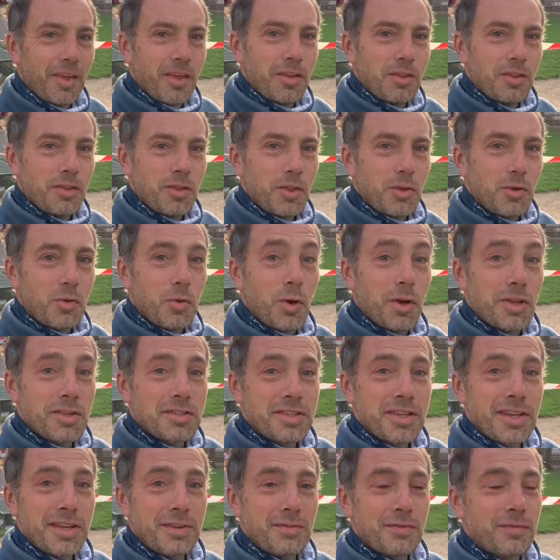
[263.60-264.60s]
The
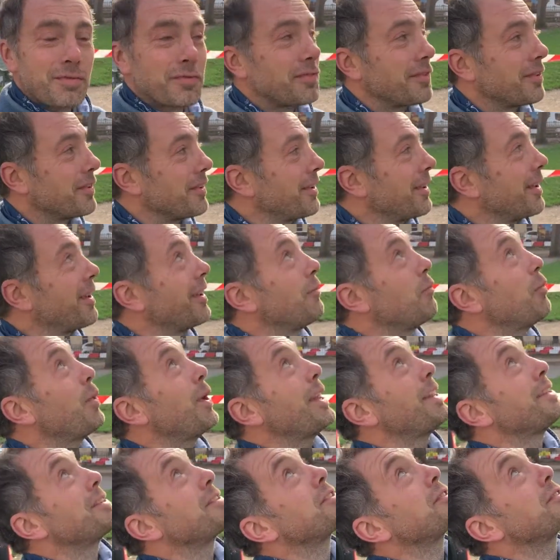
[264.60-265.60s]
quality of, well,
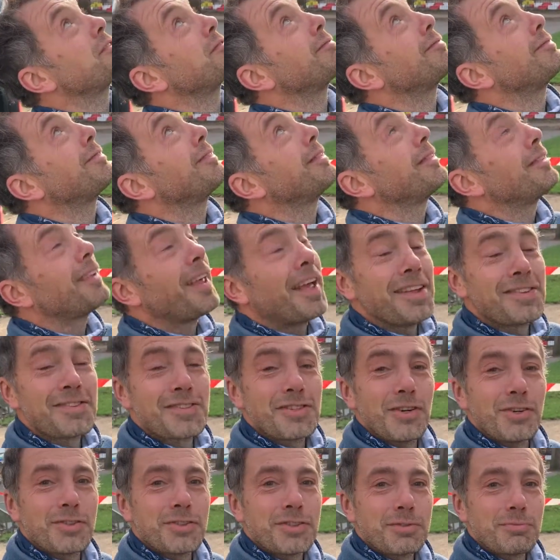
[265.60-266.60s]
it's
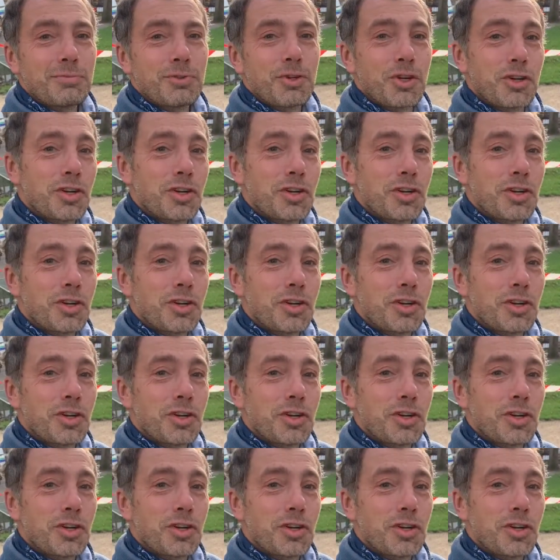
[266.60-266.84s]
got some good